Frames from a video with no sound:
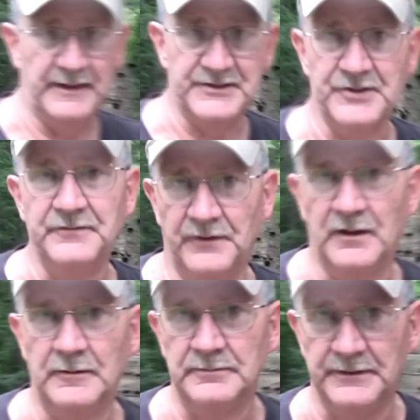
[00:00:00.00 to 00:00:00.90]
about so
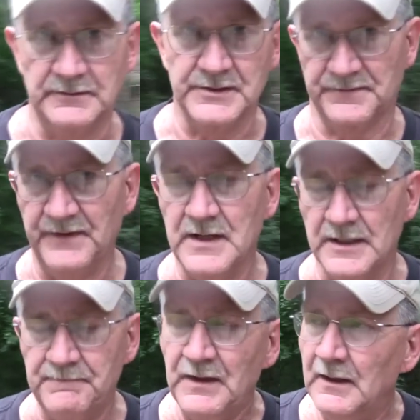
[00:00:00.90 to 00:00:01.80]
far, you know, just
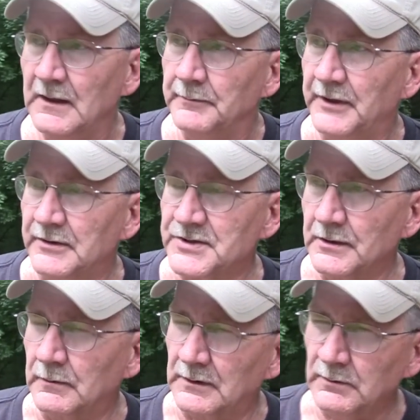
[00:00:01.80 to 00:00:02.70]
fine, but you
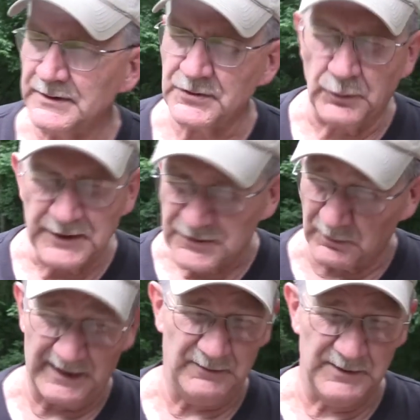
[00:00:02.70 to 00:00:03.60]
still wonder, what's twist
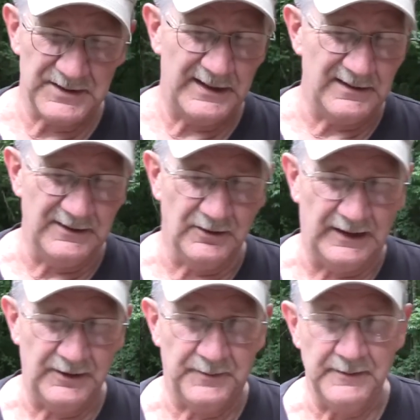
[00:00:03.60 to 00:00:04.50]
rate? What's that? You know,
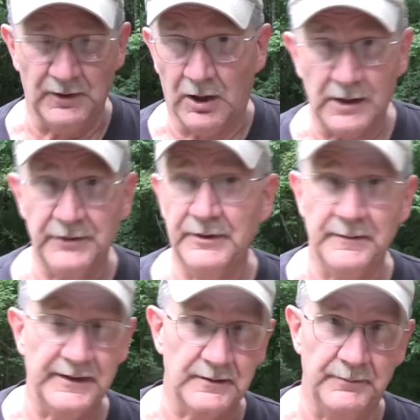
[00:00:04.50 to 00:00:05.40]
I hear people arguing
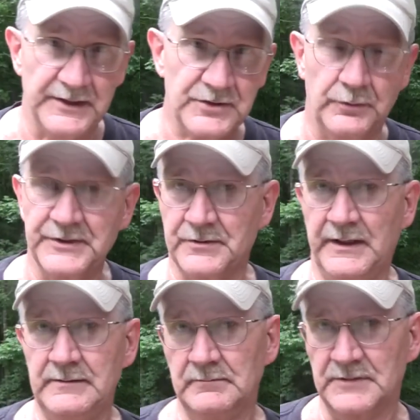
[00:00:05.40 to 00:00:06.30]
about the best twist
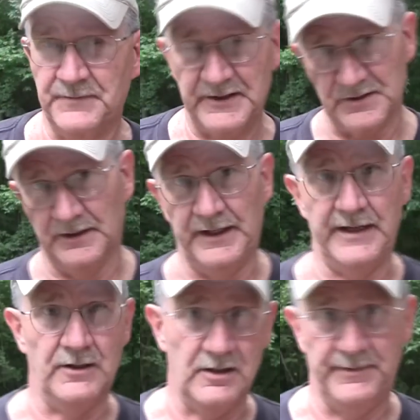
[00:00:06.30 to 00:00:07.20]
rate, especially in
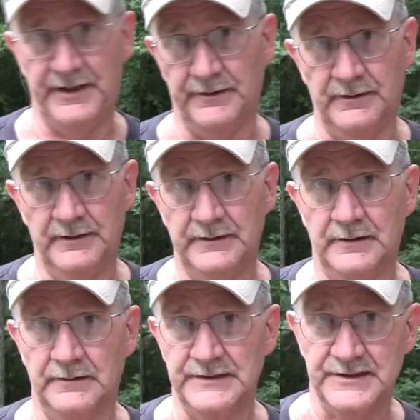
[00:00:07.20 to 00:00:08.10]
an AR barrel, you
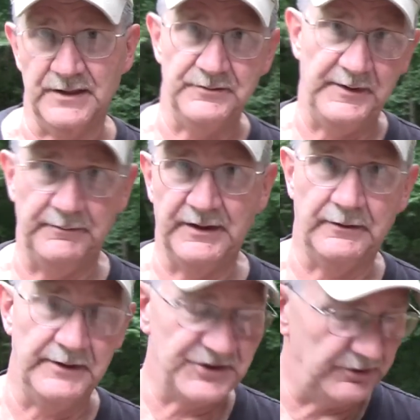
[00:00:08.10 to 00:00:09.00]
know, because that seems to be a
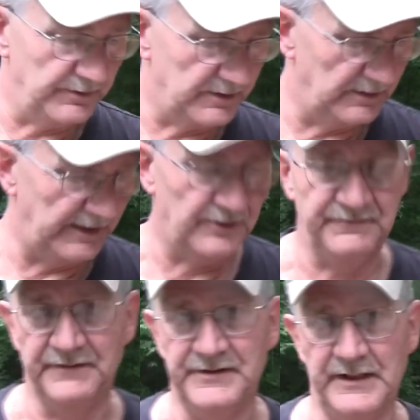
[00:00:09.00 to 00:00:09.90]
bigger issue with
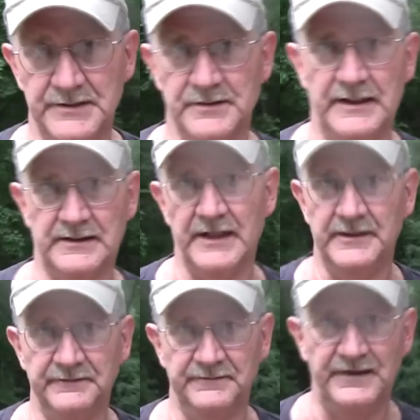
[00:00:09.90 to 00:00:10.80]
AR-15s and that
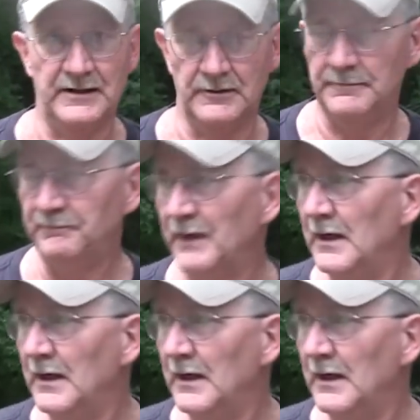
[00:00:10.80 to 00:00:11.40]
kind of firearm,